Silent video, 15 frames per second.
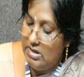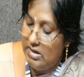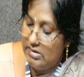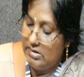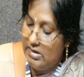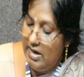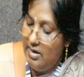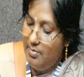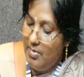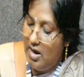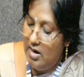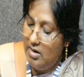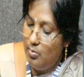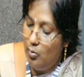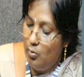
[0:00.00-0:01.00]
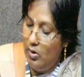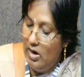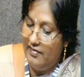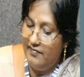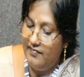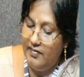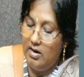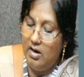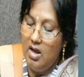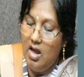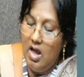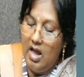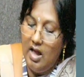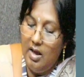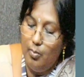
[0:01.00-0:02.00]
same and move left.
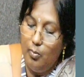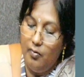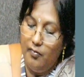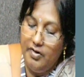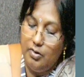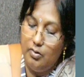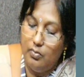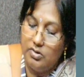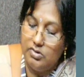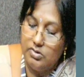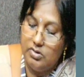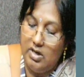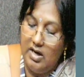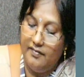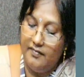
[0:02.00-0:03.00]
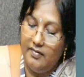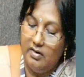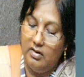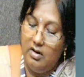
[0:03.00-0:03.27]
I am moving towards the left.